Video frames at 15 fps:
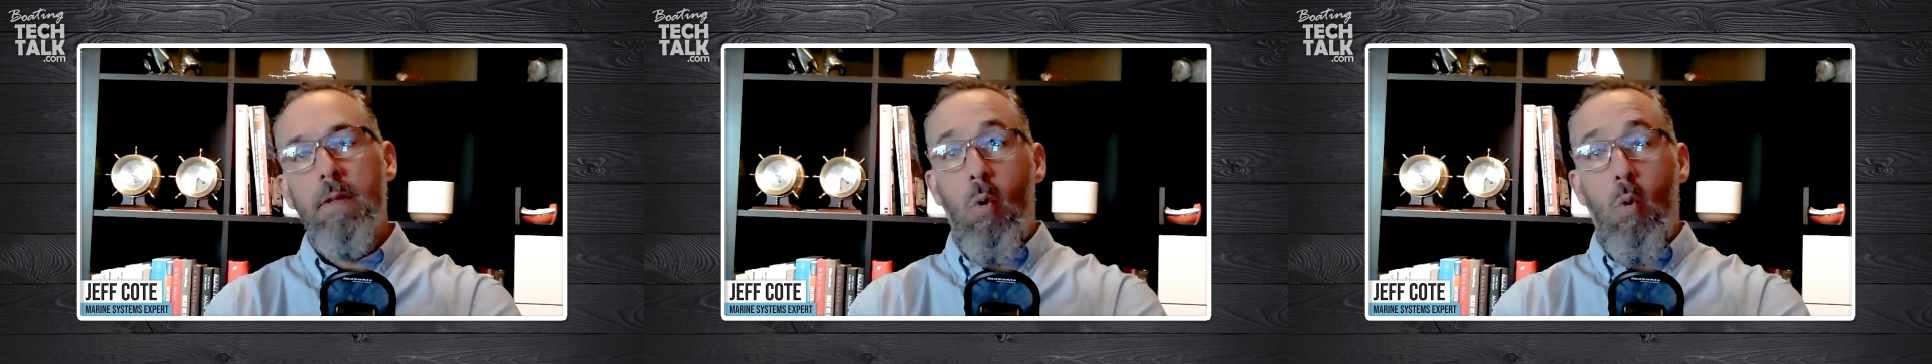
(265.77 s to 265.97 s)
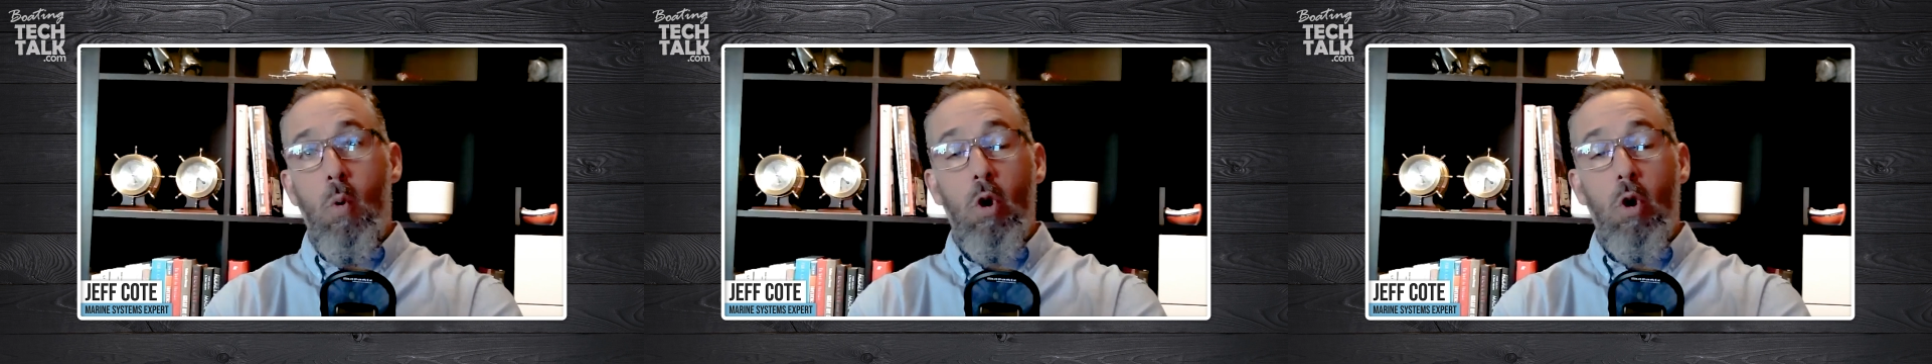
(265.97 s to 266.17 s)

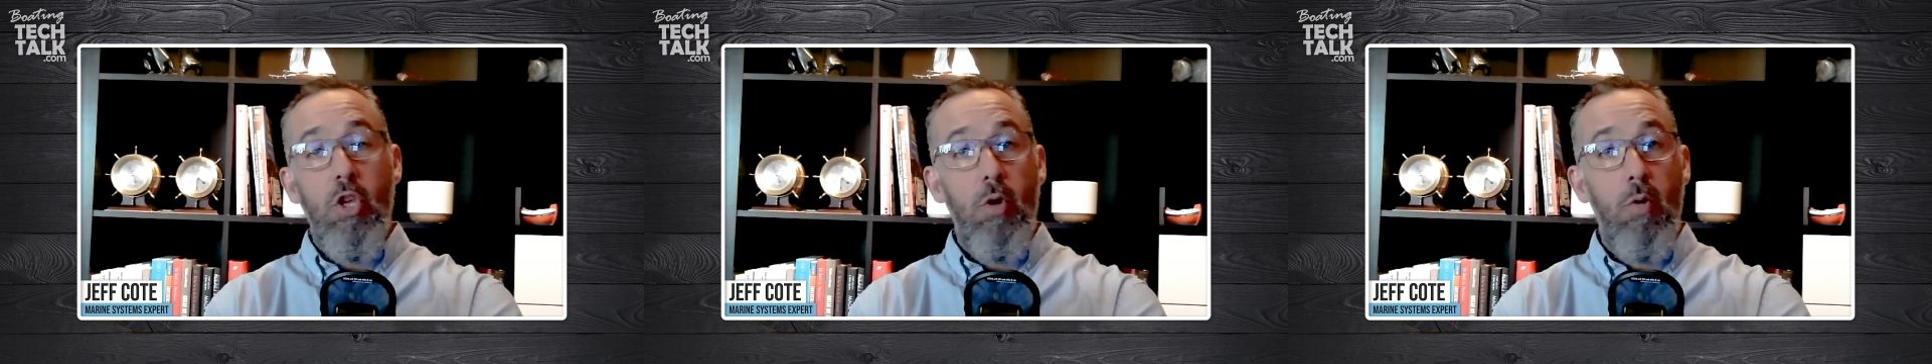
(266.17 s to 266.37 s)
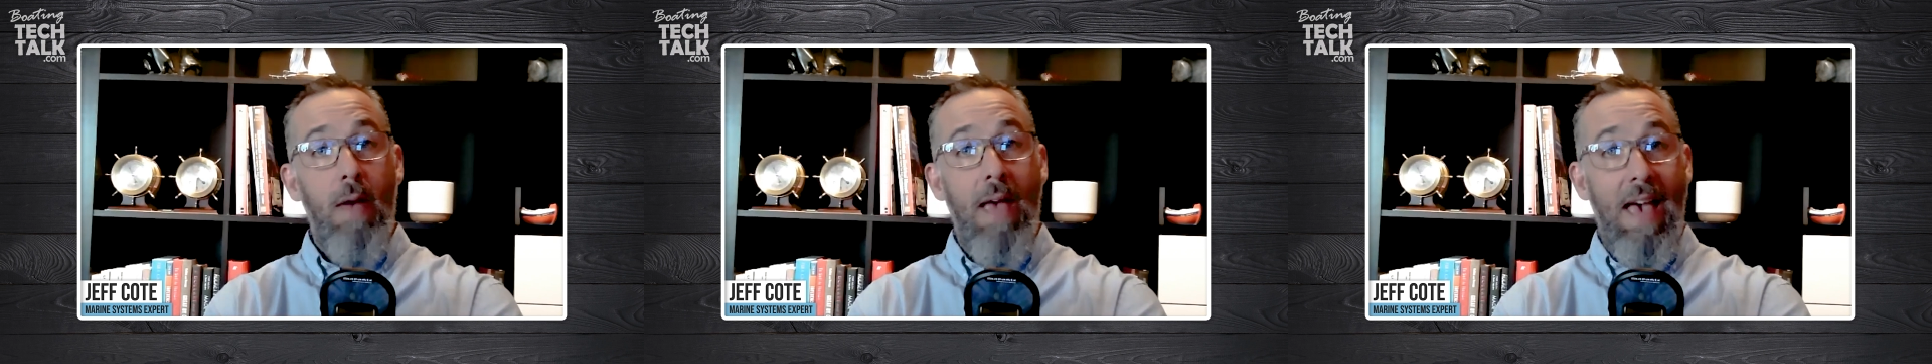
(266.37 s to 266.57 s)
or
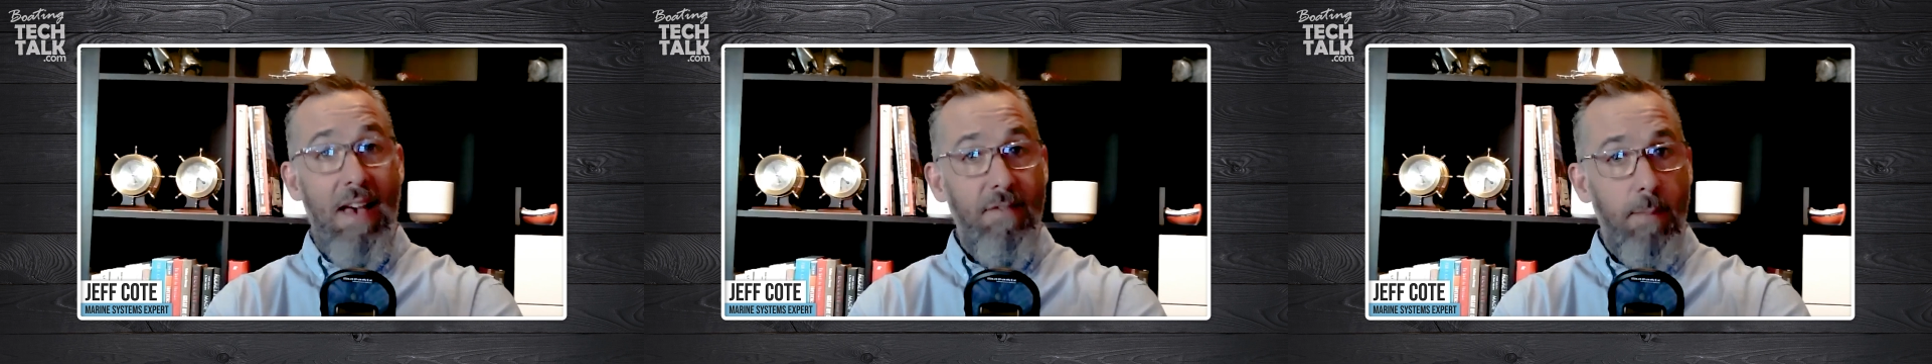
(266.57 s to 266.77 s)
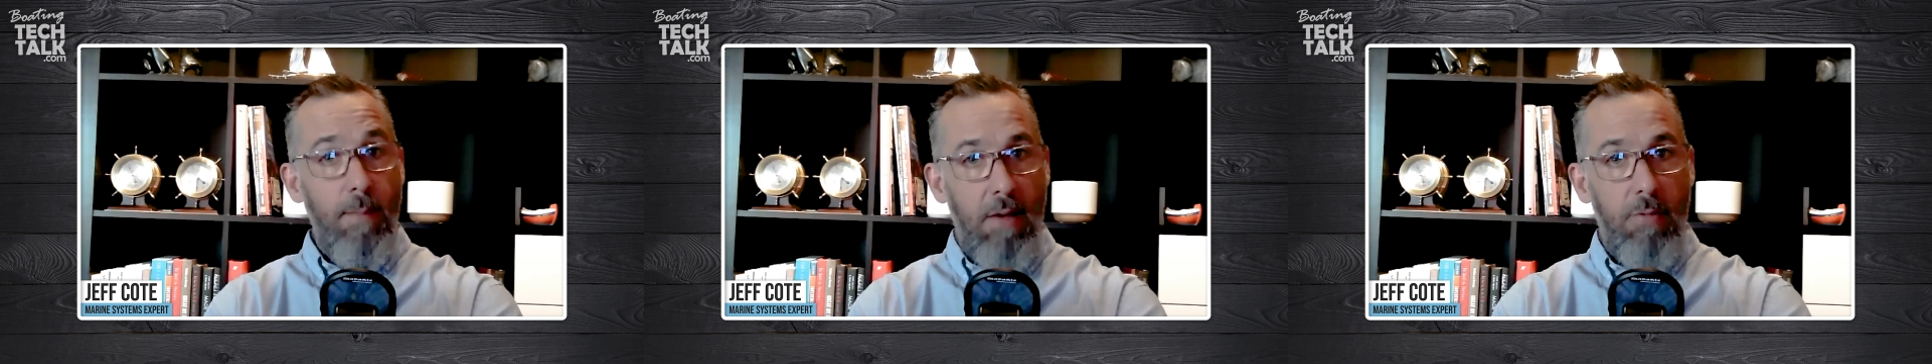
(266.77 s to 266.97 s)
you
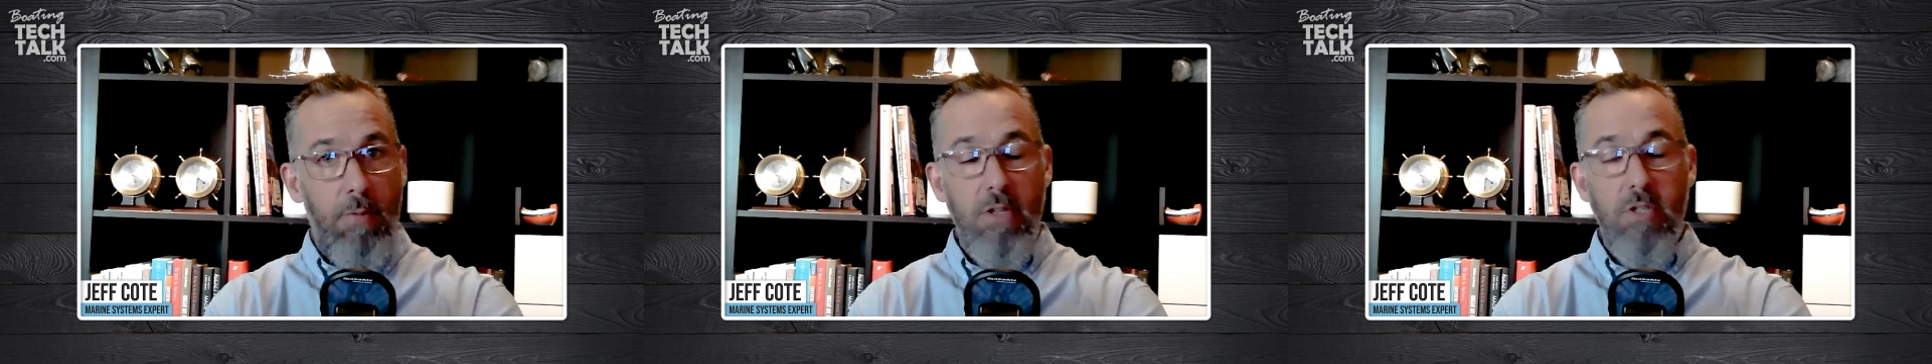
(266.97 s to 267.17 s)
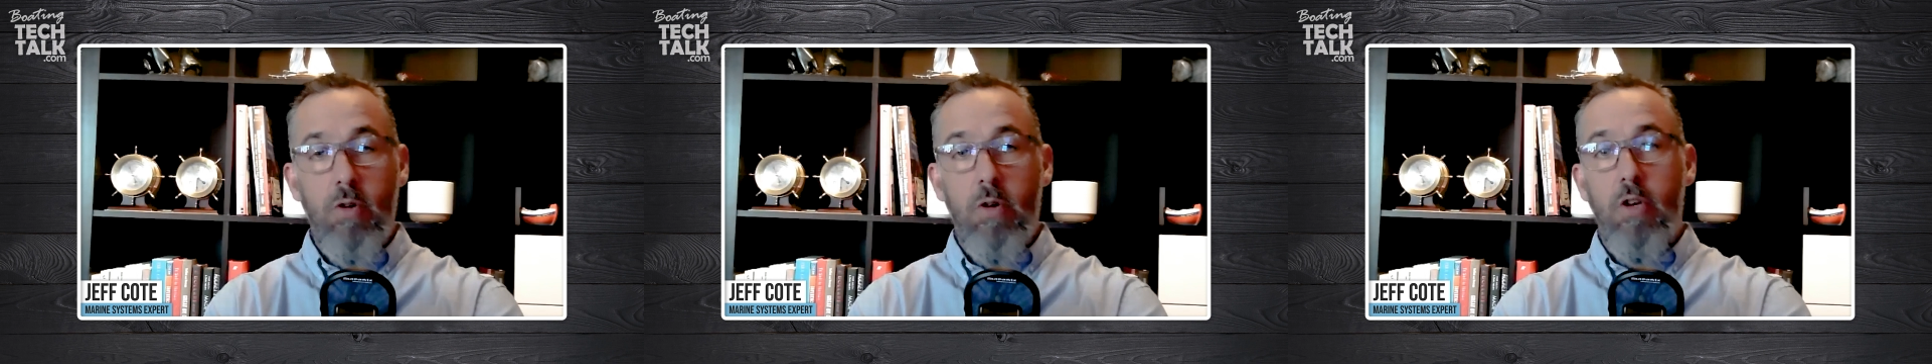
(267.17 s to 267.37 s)
have a bow
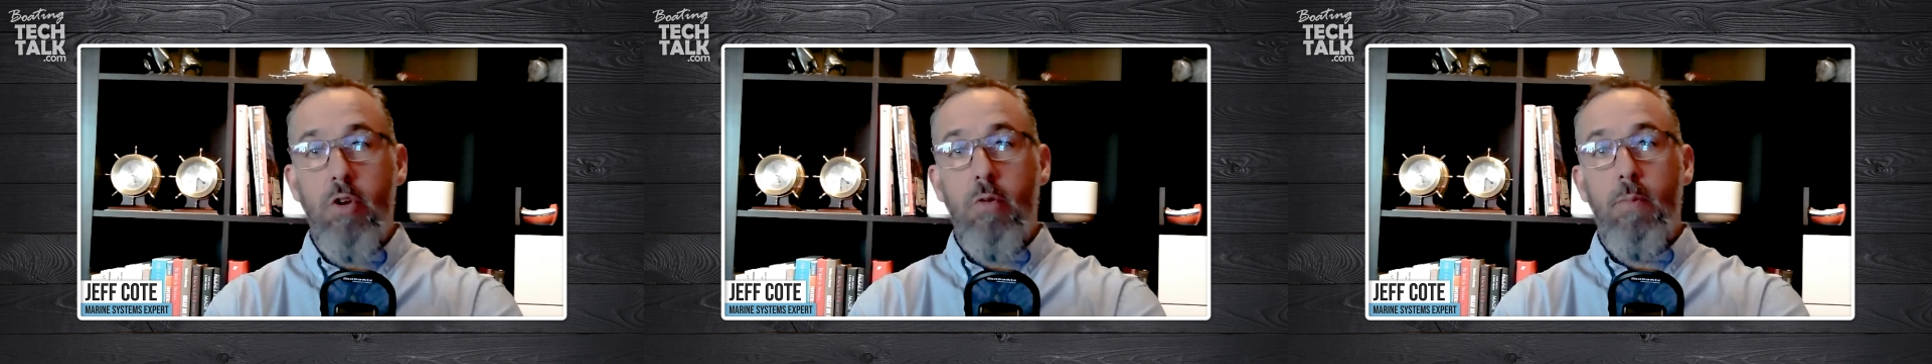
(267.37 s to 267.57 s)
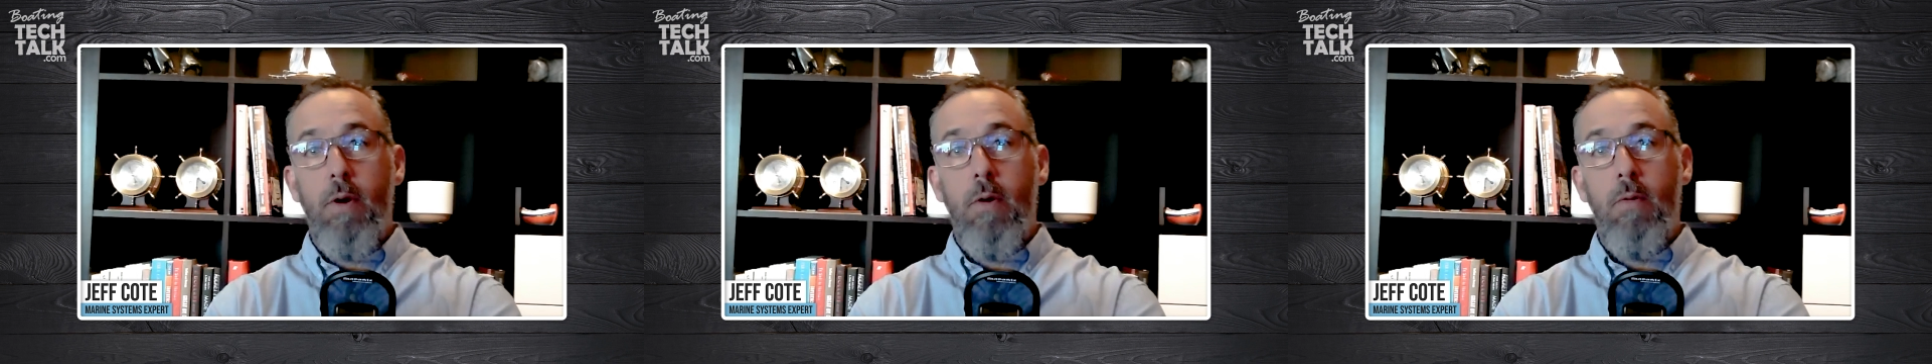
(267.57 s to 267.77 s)
thruster on
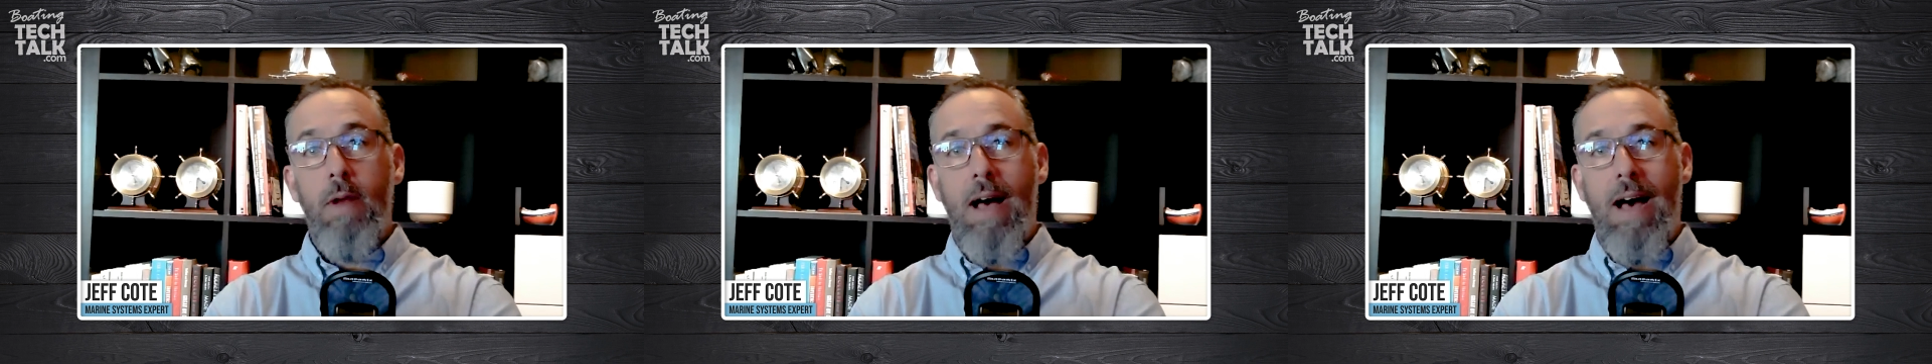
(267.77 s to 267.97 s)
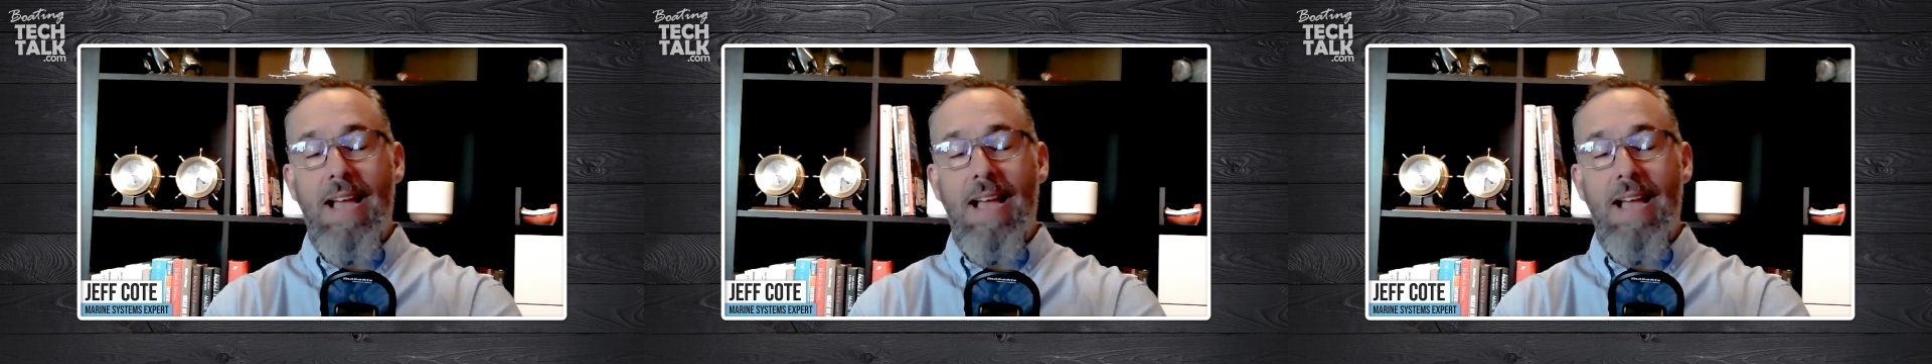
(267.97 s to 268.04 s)
your boat,